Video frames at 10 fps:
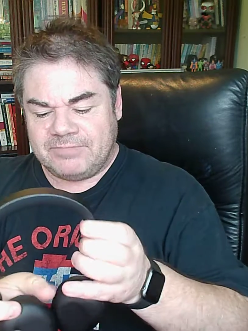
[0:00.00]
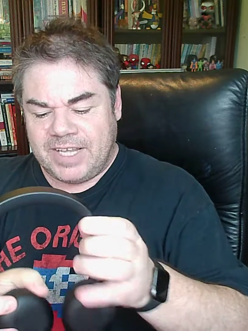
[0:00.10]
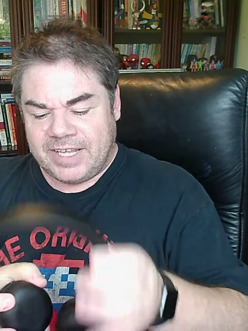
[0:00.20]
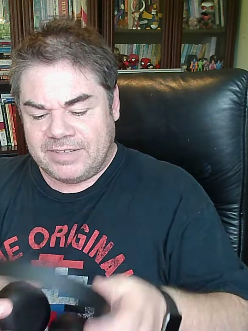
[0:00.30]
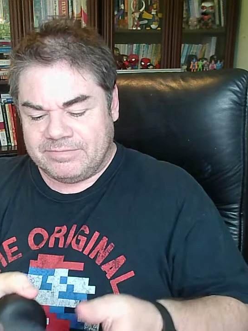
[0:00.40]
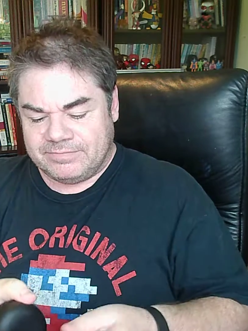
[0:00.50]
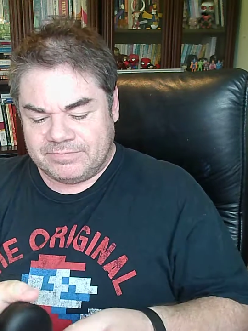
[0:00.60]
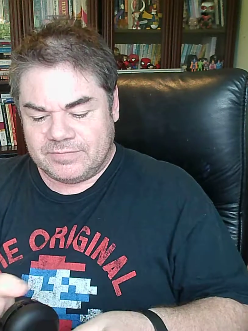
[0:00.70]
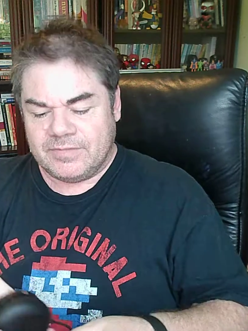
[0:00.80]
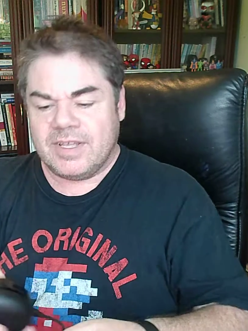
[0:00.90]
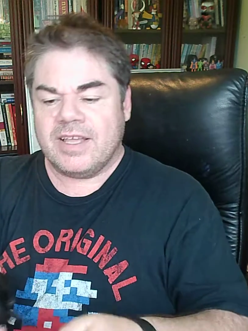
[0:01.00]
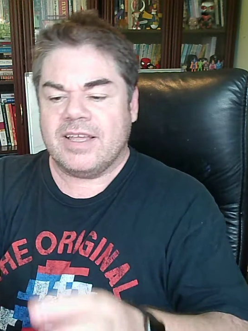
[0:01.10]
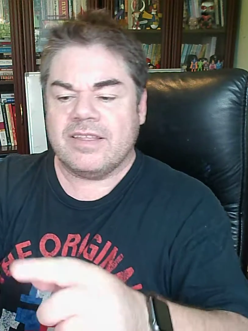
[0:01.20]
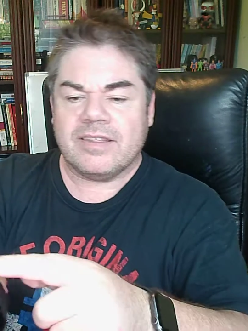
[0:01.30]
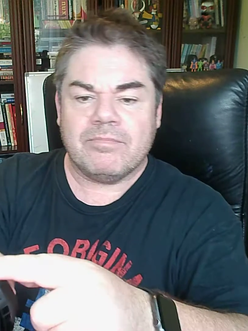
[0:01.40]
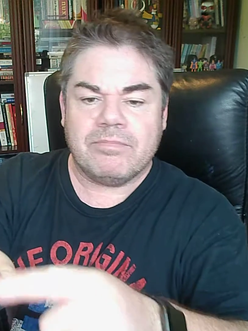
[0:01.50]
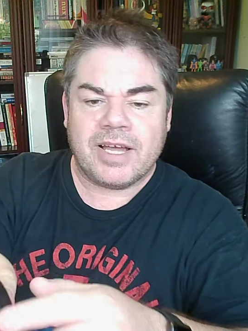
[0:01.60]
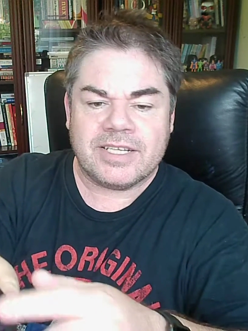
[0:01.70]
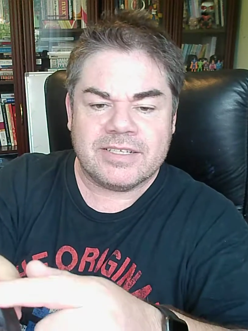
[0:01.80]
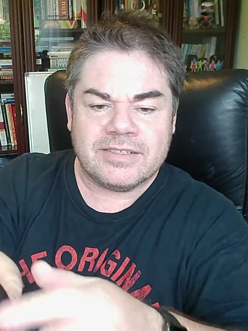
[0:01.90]
Yeah, some
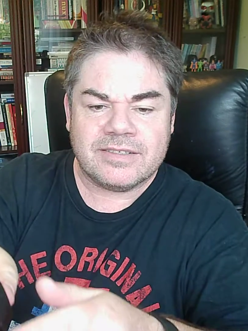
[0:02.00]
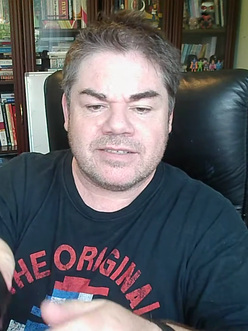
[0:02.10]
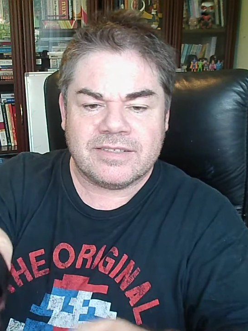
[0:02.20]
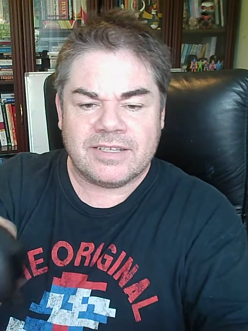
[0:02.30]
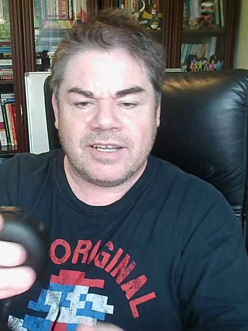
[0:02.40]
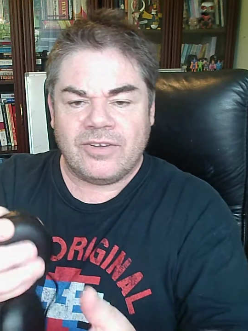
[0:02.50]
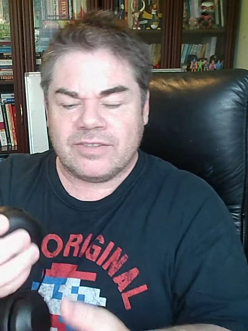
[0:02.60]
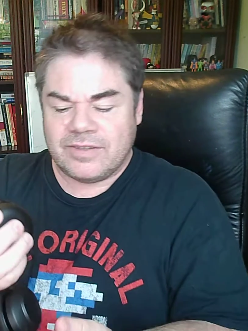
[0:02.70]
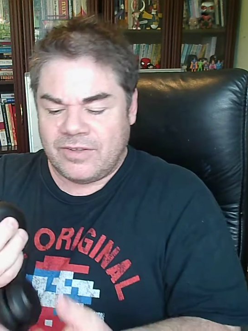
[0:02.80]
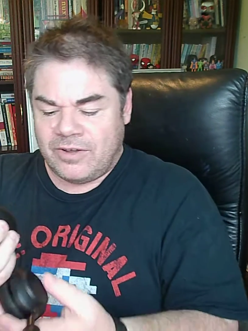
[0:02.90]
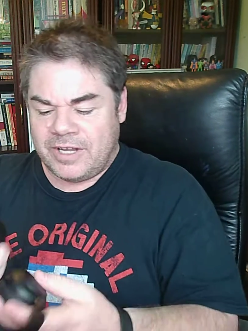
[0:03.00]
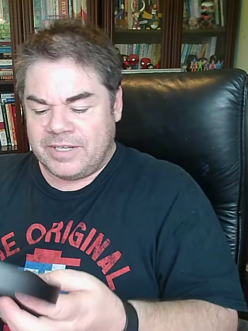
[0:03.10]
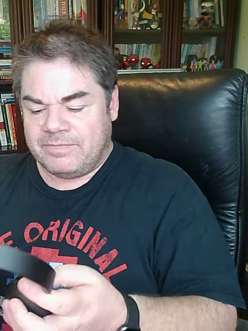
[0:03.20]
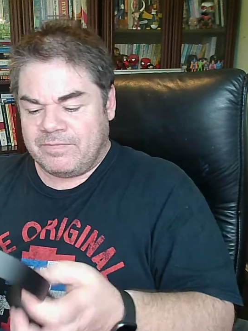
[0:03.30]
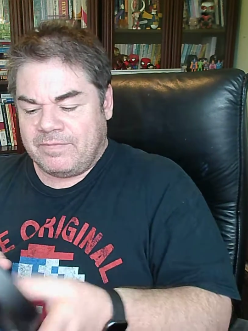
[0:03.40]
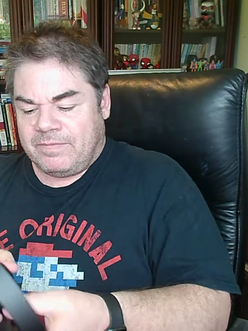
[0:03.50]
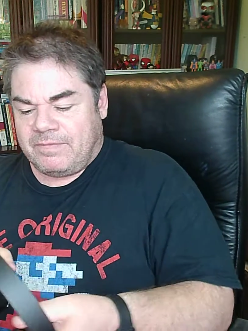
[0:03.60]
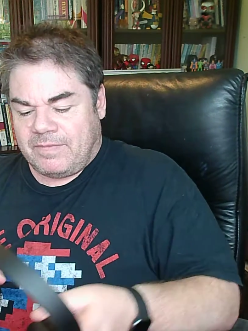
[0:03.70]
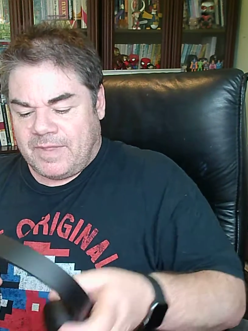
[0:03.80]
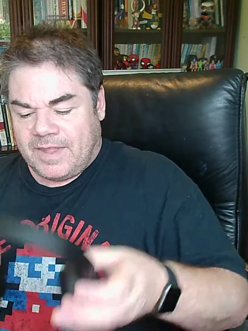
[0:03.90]
buttons on the
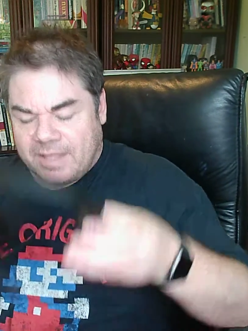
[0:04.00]
side.